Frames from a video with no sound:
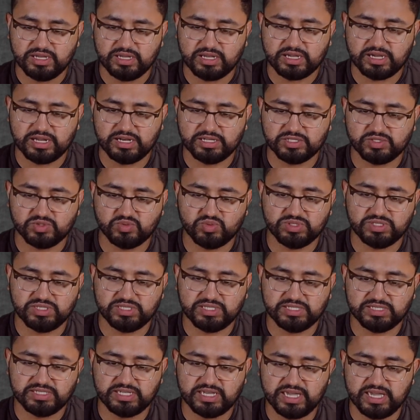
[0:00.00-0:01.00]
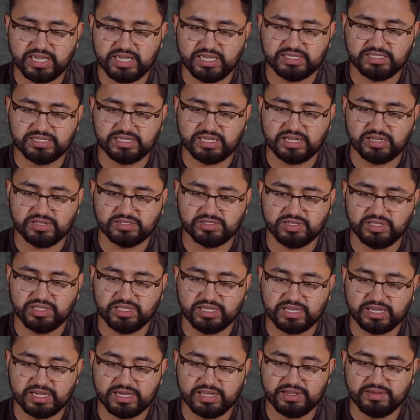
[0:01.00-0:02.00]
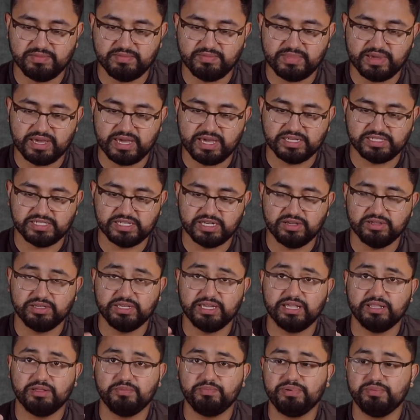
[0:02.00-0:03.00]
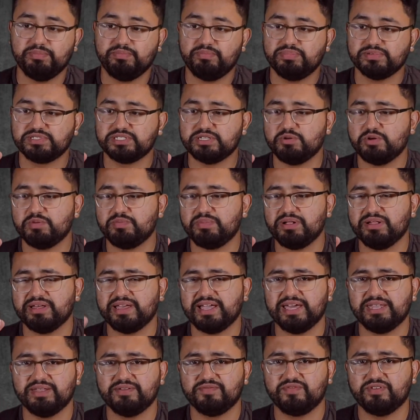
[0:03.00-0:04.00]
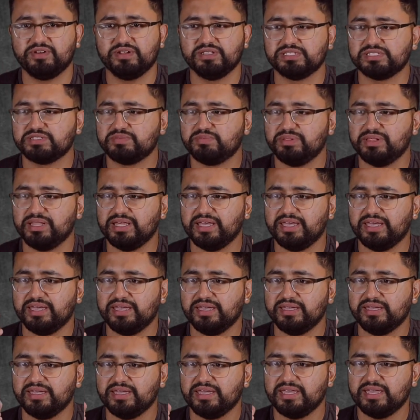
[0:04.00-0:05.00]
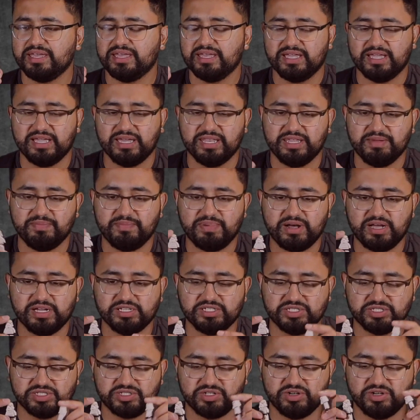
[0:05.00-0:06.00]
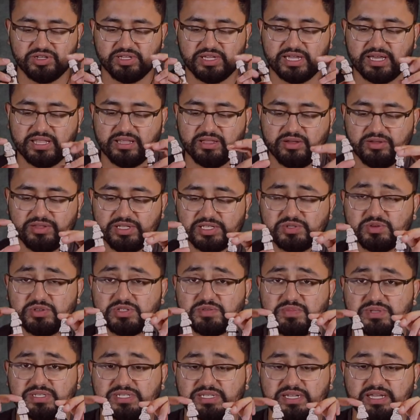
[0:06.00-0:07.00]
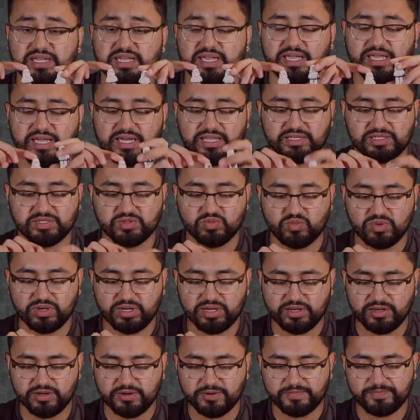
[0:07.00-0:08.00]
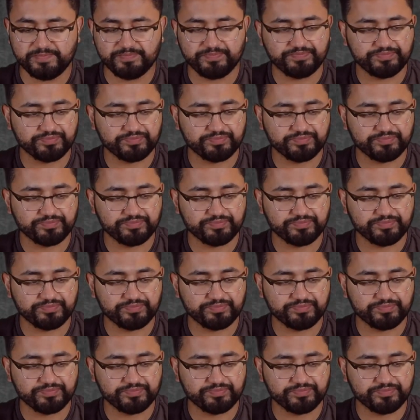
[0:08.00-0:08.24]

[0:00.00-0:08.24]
Gotta switch these heads out so they kind of match how yellow. Someone probably had it for display and they probably just turned yellow, and this one's missing a hand as well.